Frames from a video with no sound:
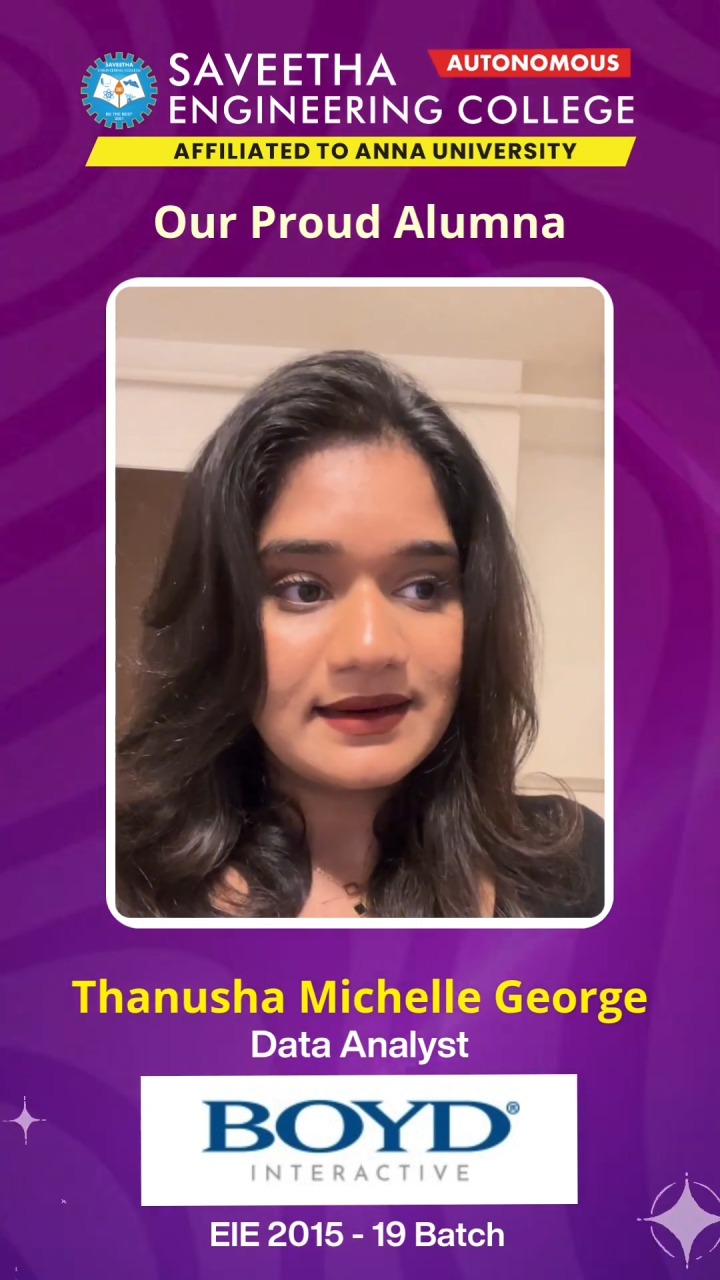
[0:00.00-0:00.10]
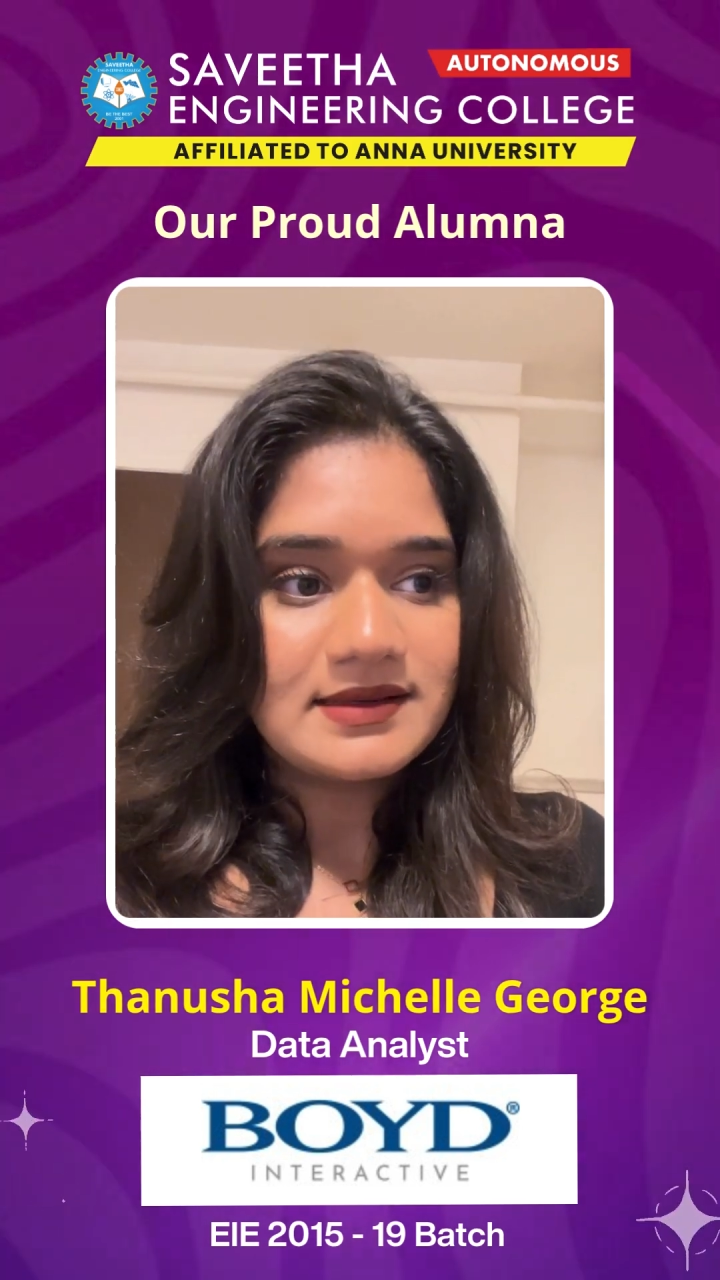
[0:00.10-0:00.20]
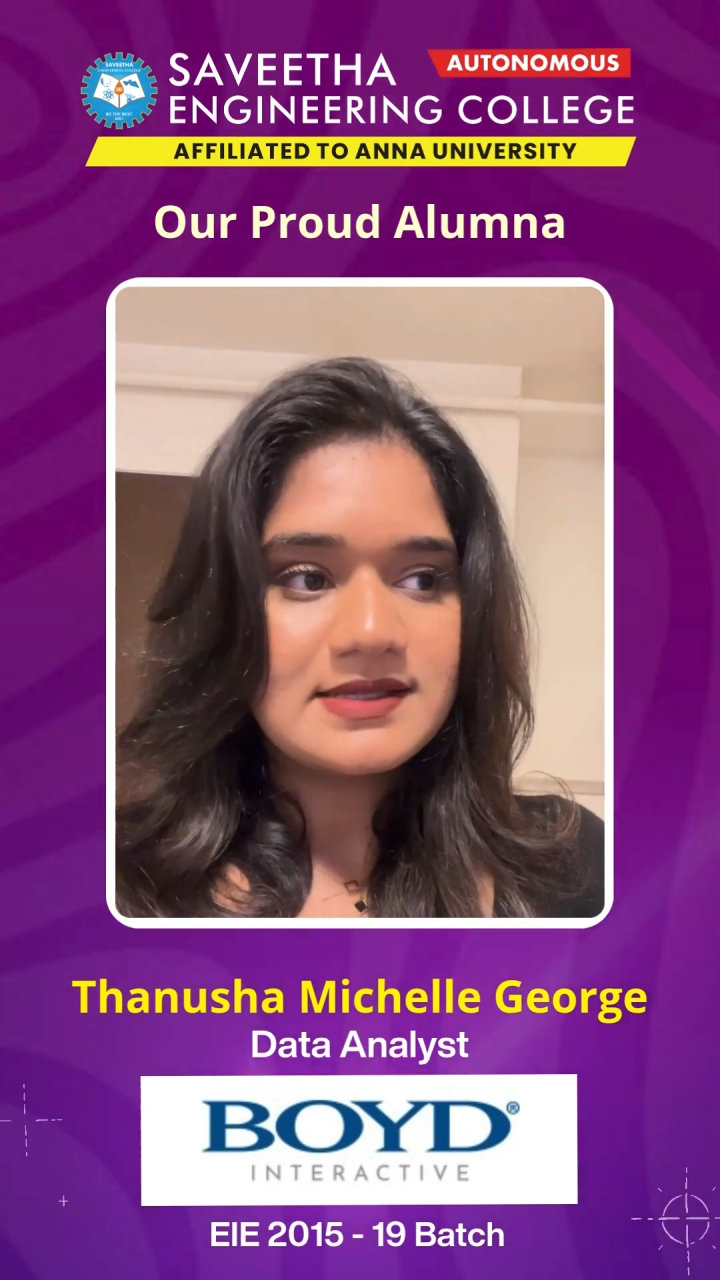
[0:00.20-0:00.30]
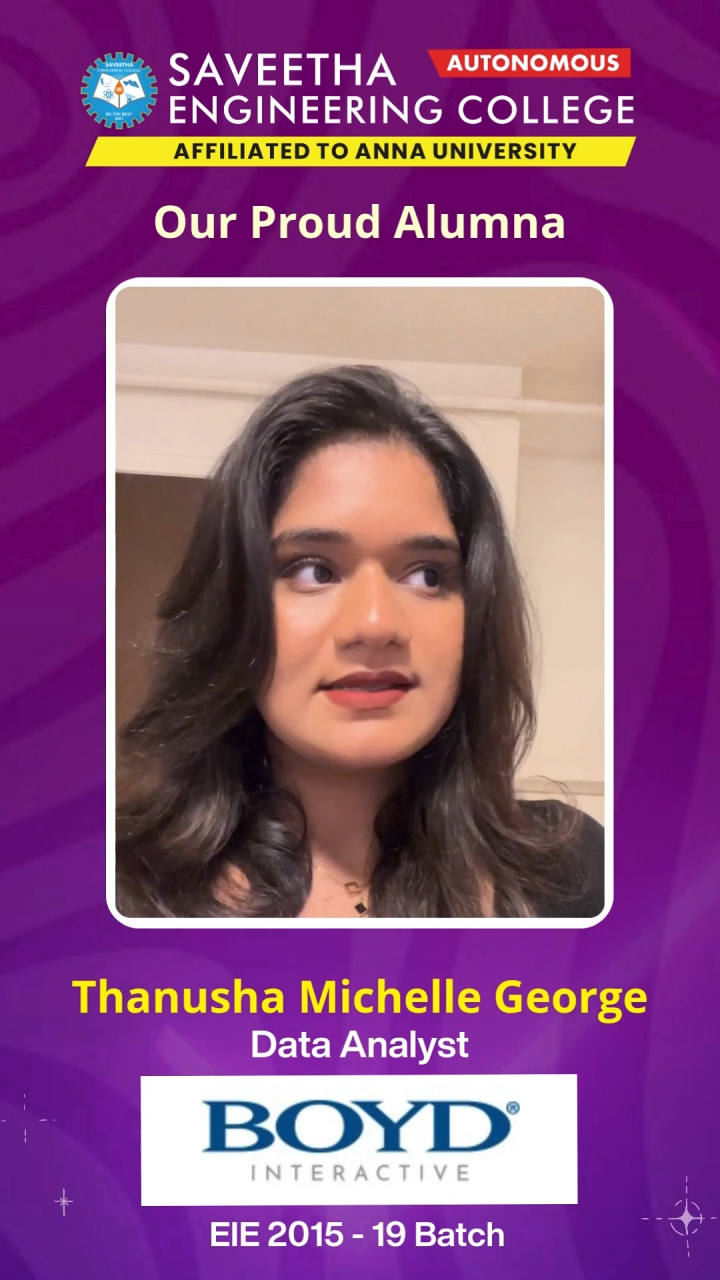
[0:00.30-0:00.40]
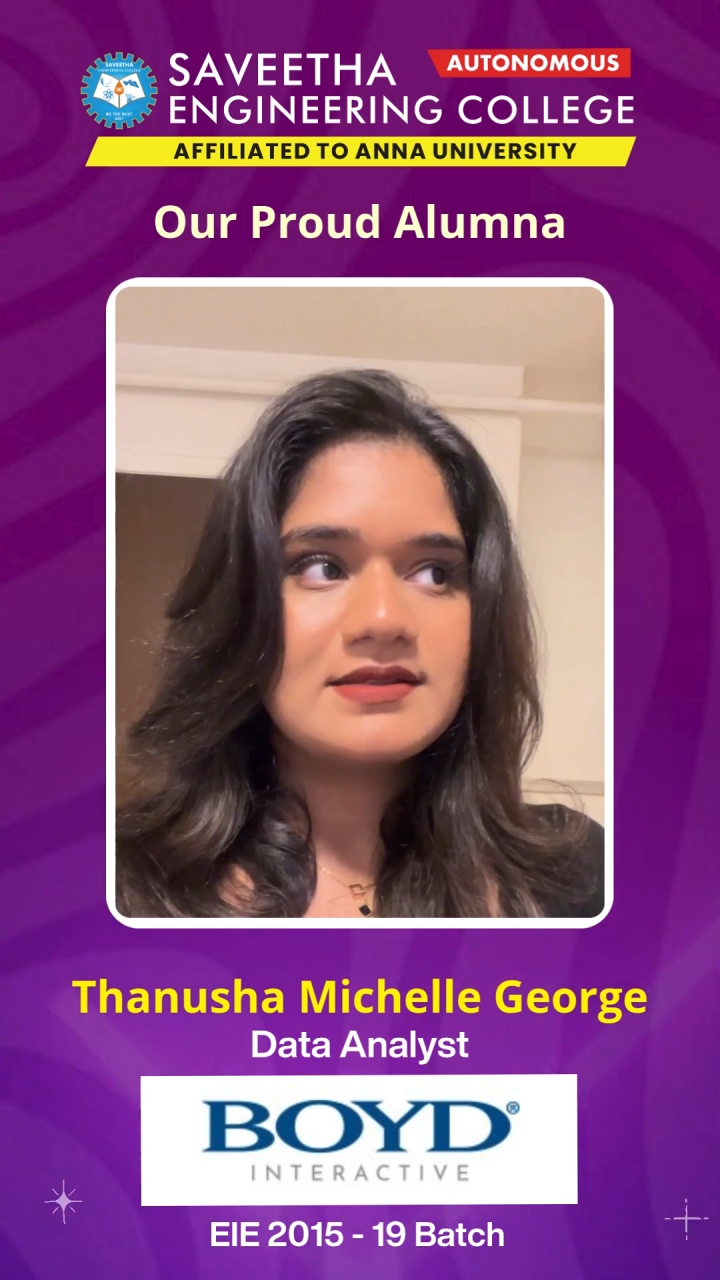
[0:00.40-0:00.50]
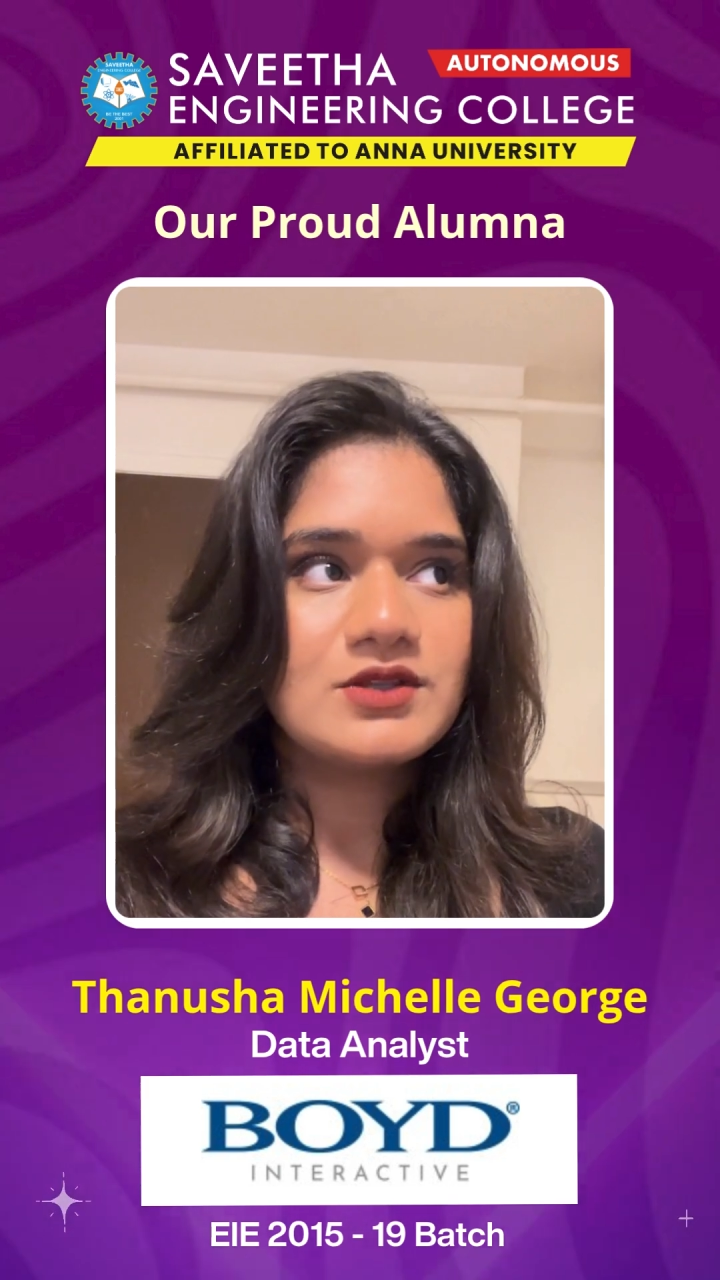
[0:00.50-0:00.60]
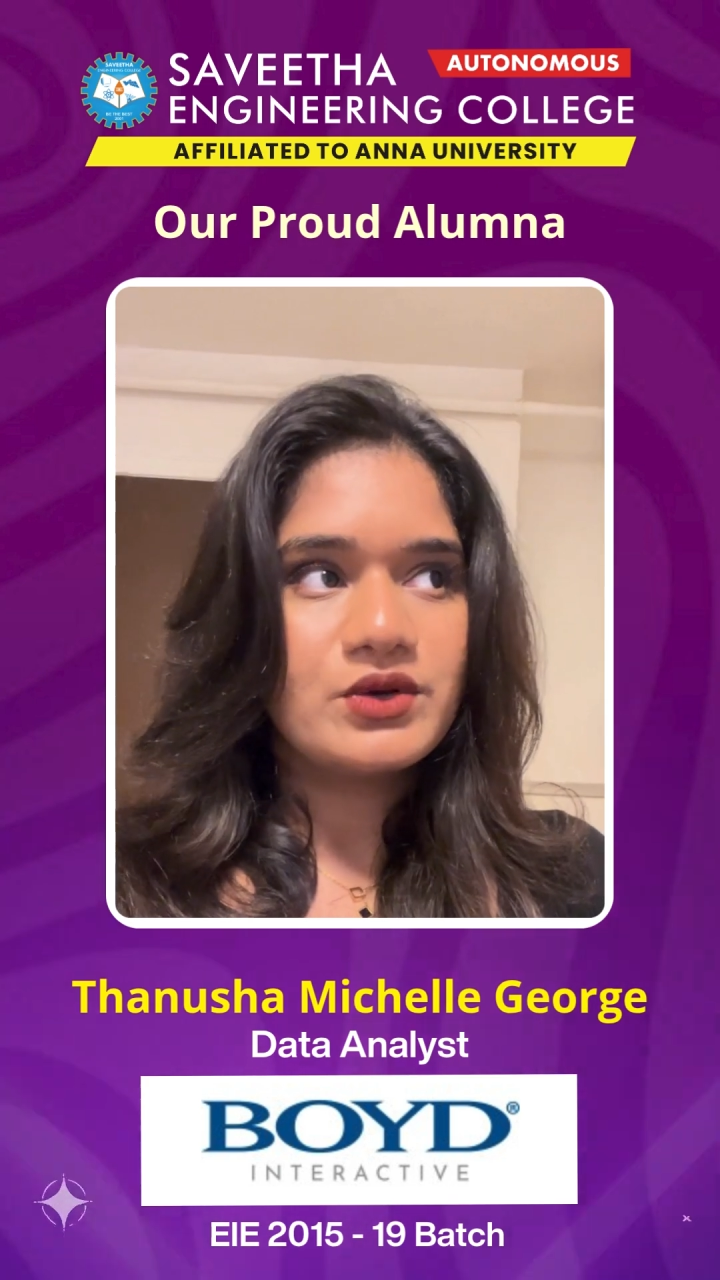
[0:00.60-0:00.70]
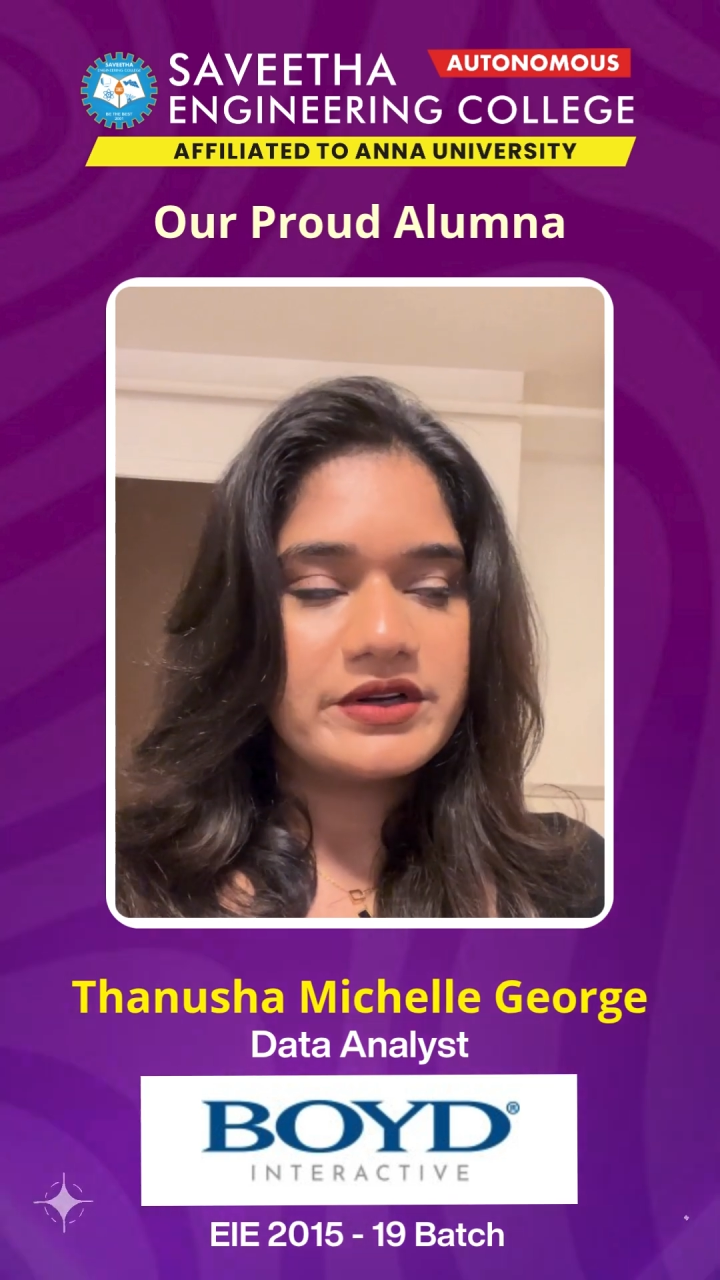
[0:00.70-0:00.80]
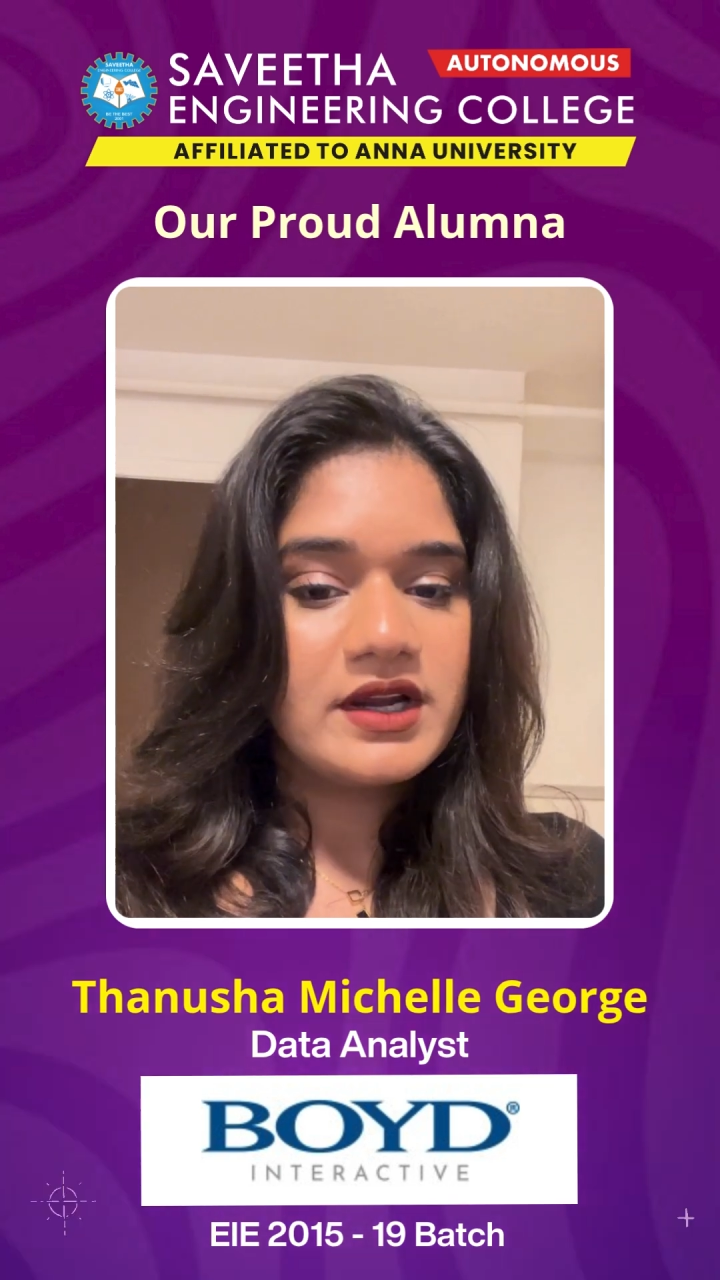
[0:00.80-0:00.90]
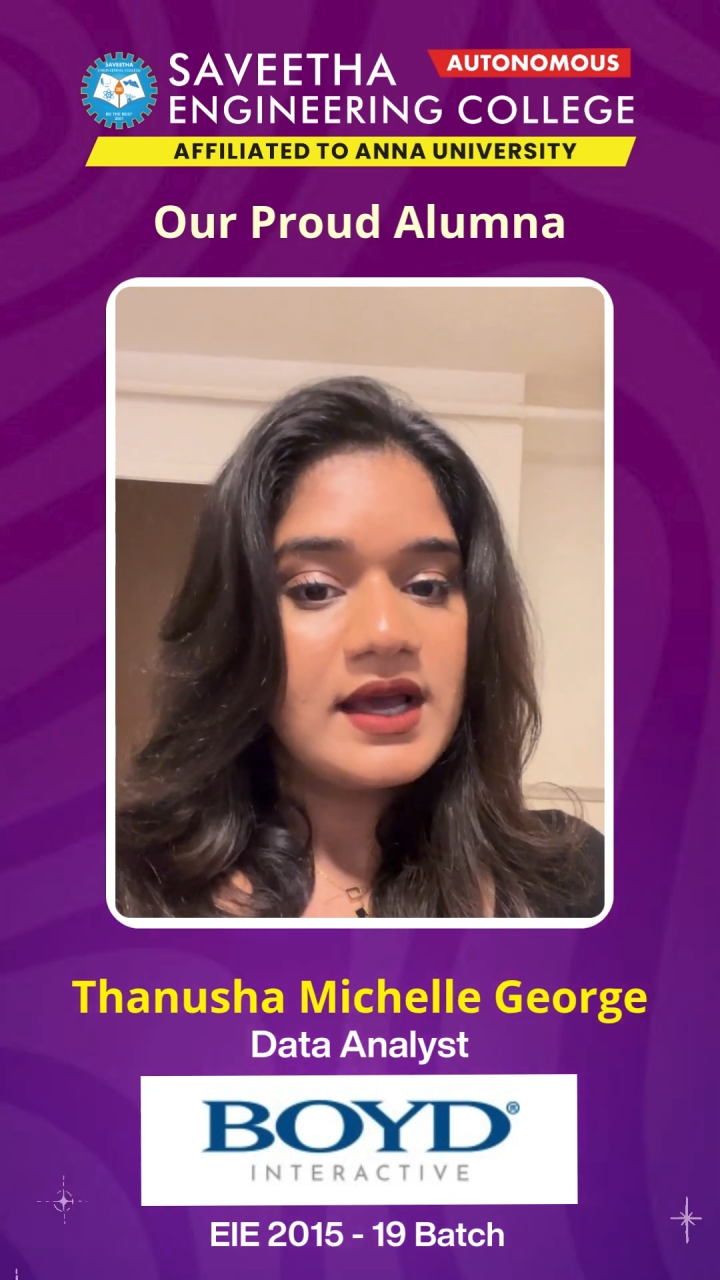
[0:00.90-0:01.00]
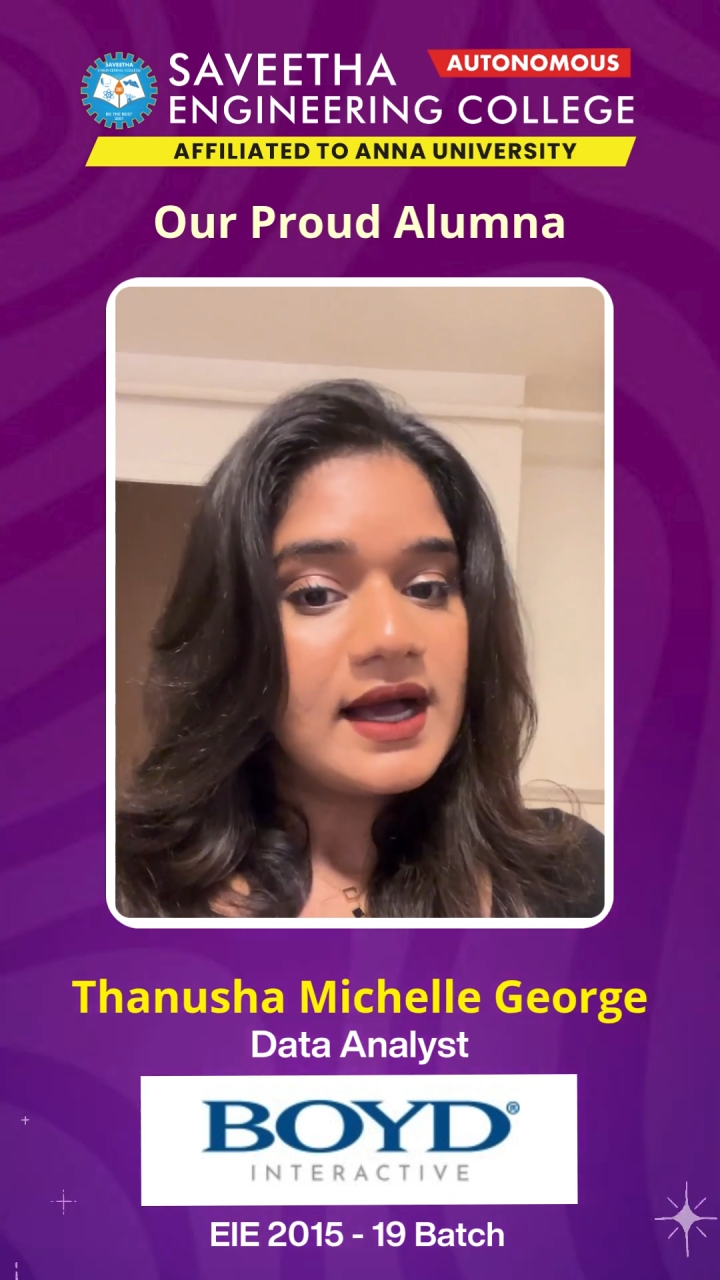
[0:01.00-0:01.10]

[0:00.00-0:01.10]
analysis or